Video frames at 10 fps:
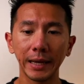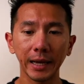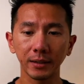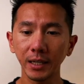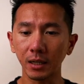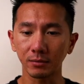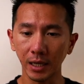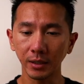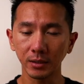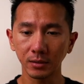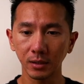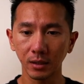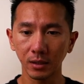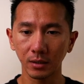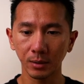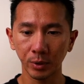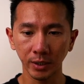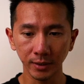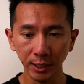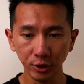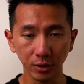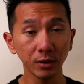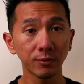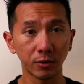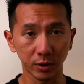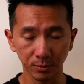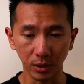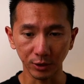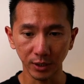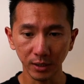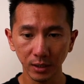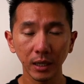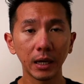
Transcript: And yeah, that is the, the presentation for this project.